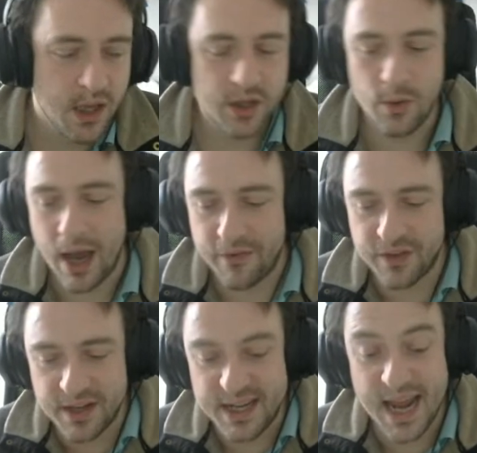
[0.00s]
you have
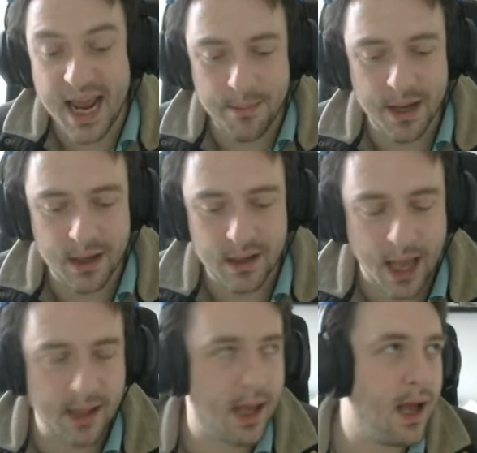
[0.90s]
to name it.
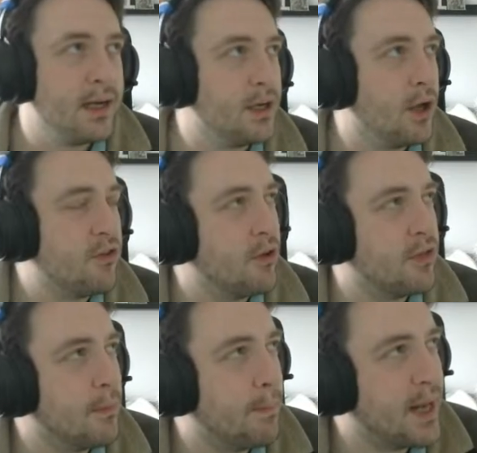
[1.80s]
I don't know, so
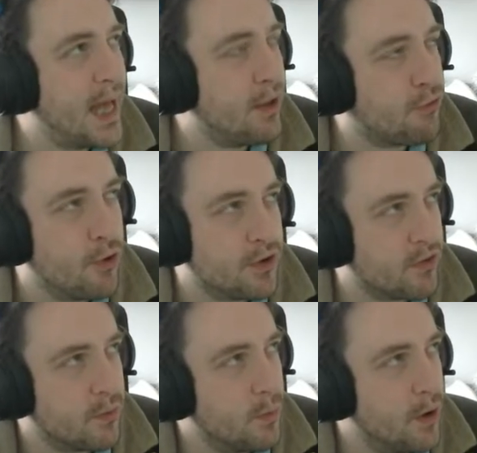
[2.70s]
Balatro
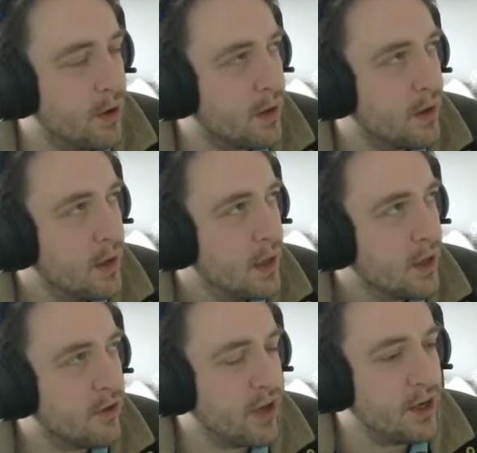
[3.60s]
doesn't work,
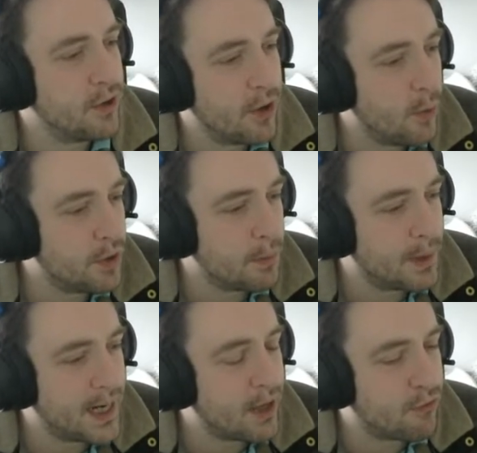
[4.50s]
because I don't know what a
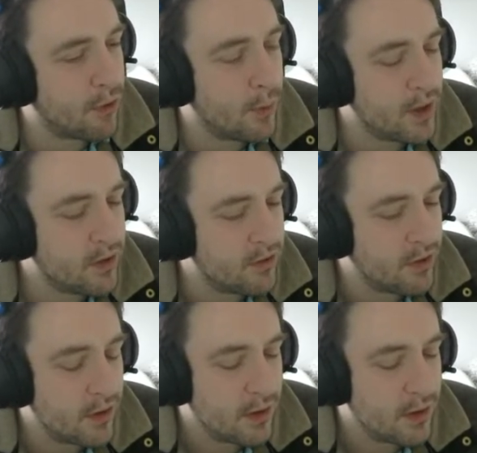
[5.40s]
Balatro is.